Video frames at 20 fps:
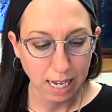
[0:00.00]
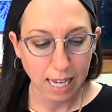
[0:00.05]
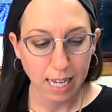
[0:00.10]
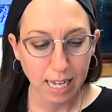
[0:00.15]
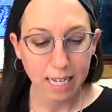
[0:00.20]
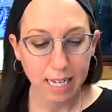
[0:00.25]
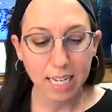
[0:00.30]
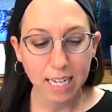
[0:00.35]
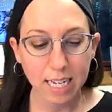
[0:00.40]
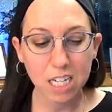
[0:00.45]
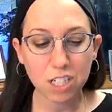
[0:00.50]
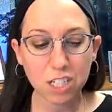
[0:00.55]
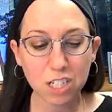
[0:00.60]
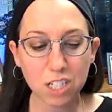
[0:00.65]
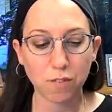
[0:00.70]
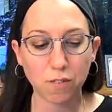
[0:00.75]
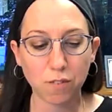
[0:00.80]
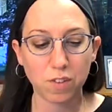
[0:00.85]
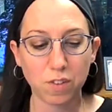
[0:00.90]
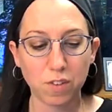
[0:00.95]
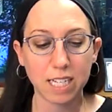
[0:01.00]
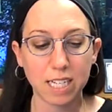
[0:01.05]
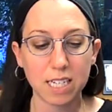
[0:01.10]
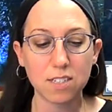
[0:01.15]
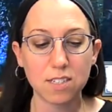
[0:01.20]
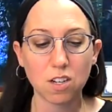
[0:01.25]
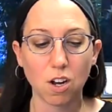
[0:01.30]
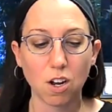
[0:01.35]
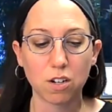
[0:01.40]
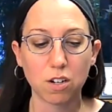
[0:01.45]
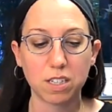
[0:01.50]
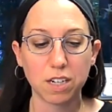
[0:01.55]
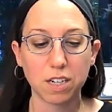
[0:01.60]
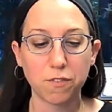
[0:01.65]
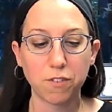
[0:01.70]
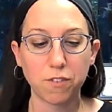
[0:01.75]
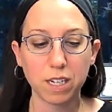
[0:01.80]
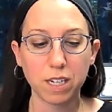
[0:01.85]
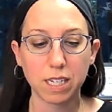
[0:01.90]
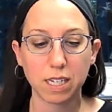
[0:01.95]
Each of these are
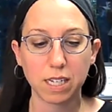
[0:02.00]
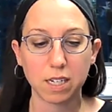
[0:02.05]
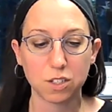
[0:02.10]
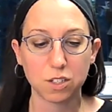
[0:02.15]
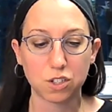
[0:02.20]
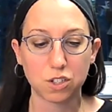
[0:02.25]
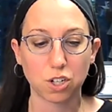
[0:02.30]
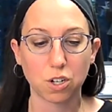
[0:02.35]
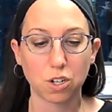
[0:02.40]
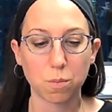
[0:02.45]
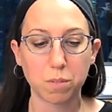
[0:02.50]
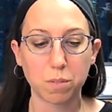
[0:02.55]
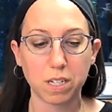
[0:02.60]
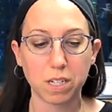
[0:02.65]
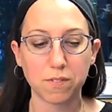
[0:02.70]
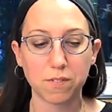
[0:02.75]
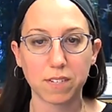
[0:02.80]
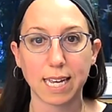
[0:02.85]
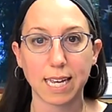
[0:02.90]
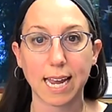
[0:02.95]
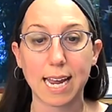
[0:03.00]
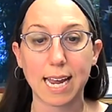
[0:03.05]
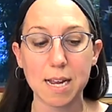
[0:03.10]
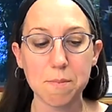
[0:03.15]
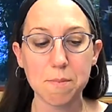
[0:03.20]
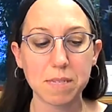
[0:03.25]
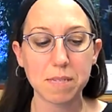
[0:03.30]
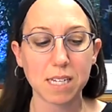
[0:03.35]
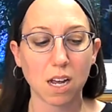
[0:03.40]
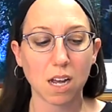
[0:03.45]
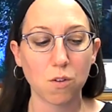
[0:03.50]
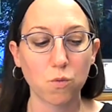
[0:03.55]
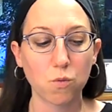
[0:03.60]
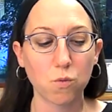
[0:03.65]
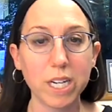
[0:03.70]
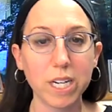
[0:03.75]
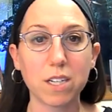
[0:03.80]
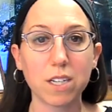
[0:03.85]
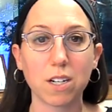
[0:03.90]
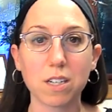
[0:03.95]
different interpretive games a
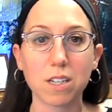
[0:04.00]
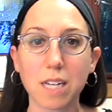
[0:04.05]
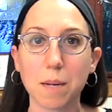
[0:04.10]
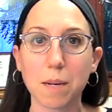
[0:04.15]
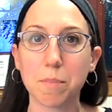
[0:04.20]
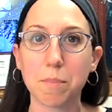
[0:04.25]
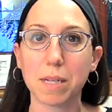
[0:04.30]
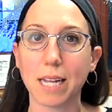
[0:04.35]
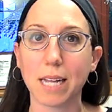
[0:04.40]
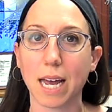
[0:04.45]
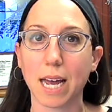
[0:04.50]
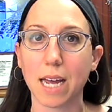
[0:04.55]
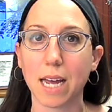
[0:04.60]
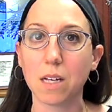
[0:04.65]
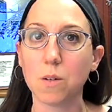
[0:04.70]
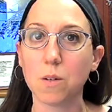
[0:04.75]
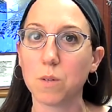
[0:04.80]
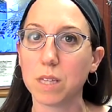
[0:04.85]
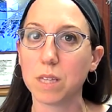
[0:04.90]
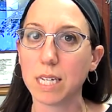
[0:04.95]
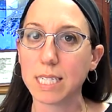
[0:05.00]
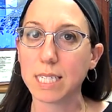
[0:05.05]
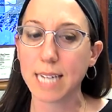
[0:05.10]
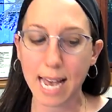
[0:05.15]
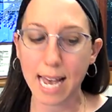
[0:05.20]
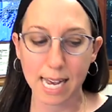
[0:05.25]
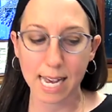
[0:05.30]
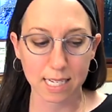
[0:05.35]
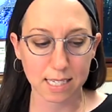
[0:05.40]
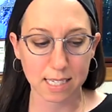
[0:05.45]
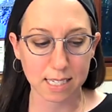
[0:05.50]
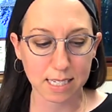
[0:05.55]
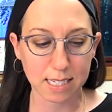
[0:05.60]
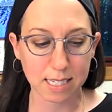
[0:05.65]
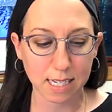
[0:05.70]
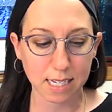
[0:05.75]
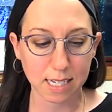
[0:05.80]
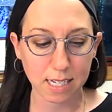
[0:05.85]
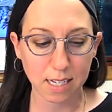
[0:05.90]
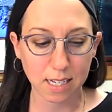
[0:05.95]
reader can play with the text.
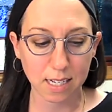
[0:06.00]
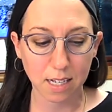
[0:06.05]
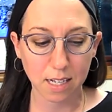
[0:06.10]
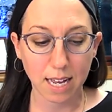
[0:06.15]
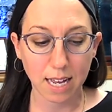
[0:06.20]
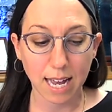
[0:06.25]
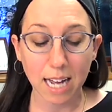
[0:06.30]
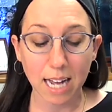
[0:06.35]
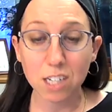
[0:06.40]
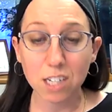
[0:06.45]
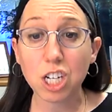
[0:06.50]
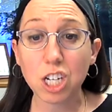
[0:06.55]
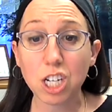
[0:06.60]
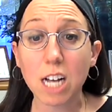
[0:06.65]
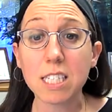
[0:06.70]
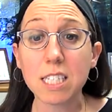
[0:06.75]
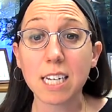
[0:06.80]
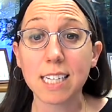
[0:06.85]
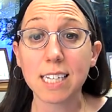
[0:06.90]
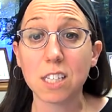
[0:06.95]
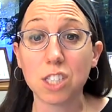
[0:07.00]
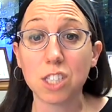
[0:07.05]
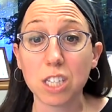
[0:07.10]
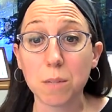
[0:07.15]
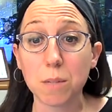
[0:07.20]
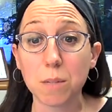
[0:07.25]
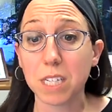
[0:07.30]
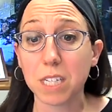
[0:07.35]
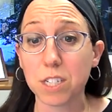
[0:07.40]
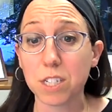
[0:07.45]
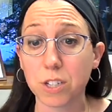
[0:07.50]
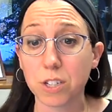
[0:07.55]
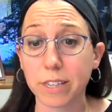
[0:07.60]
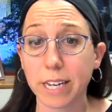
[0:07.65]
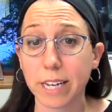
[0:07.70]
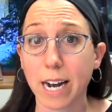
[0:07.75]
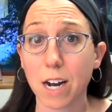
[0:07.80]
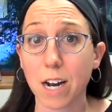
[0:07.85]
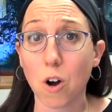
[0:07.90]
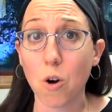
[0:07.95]
And just like the gym teacher that
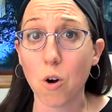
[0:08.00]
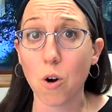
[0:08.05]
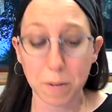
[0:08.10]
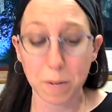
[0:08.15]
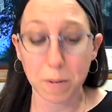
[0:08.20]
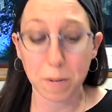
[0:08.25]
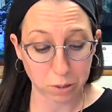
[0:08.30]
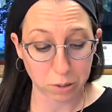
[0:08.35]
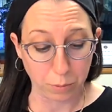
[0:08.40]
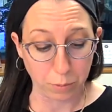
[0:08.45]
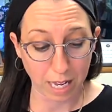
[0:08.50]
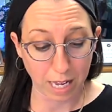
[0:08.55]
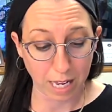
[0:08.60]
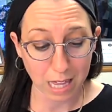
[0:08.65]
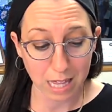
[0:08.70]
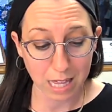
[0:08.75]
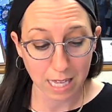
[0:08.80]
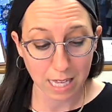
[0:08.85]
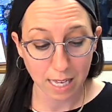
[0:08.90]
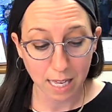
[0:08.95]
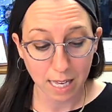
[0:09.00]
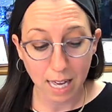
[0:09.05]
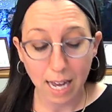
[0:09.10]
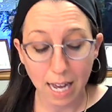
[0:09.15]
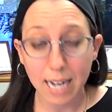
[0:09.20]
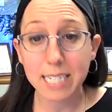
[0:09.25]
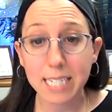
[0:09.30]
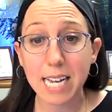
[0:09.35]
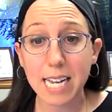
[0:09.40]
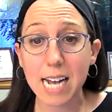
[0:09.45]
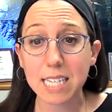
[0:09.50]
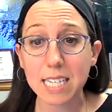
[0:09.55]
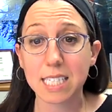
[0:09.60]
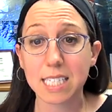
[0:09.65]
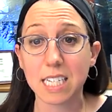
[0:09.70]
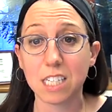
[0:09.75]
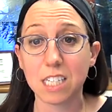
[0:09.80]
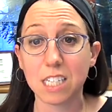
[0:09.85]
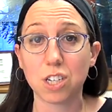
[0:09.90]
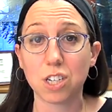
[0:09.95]
I opened with, a text
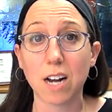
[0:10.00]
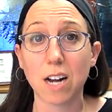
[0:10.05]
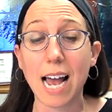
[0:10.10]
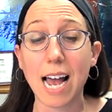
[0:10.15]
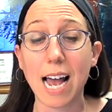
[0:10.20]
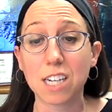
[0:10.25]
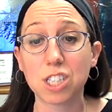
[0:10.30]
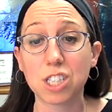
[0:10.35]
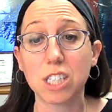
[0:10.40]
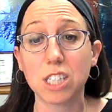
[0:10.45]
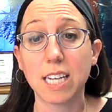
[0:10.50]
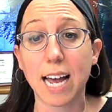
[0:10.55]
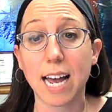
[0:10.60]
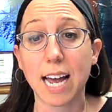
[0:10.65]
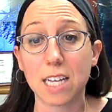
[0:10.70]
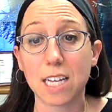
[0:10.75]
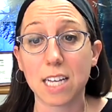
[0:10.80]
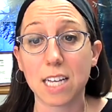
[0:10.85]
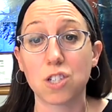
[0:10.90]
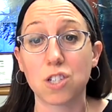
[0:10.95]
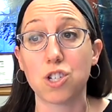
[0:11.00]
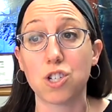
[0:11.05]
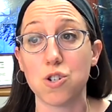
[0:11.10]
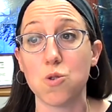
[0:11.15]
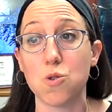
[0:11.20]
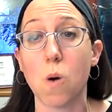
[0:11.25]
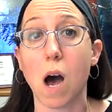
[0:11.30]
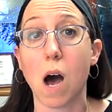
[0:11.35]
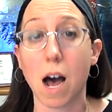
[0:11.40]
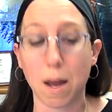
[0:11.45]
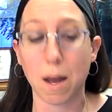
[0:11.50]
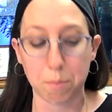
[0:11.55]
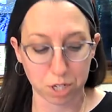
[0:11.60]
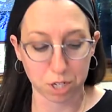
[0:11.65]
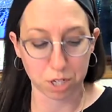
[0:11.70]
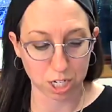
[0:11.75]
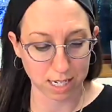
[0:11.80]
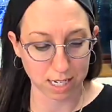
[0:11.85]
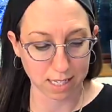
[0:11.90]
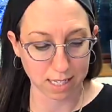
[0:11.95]
teacher actually has two
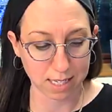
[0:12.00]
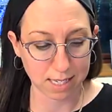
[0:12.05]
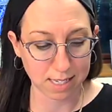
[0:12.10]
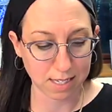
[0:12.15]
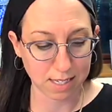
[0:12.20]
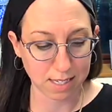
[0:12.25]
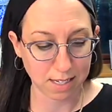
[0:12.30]
options.